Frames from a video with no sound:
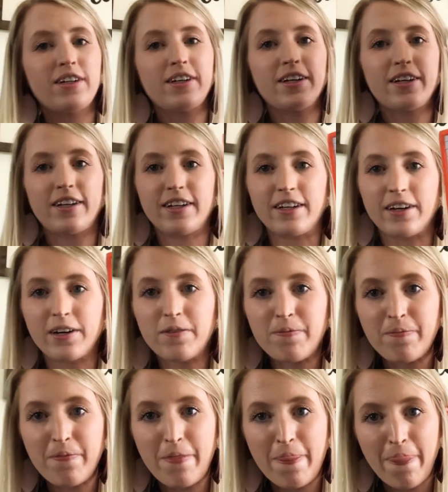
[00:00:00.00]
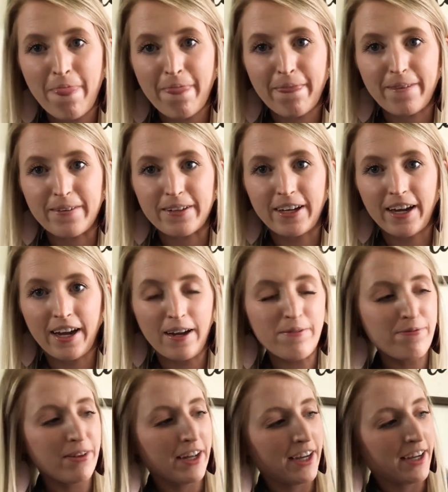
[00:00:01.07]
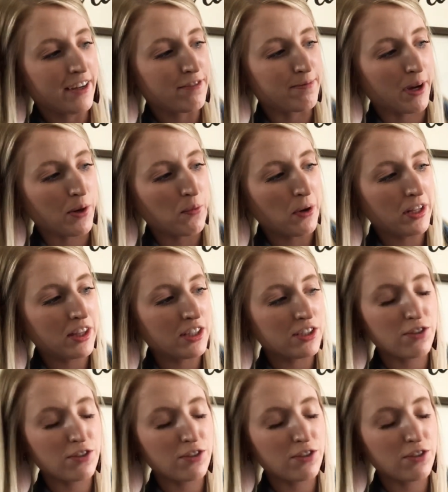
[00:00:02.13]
here, okay? If my width is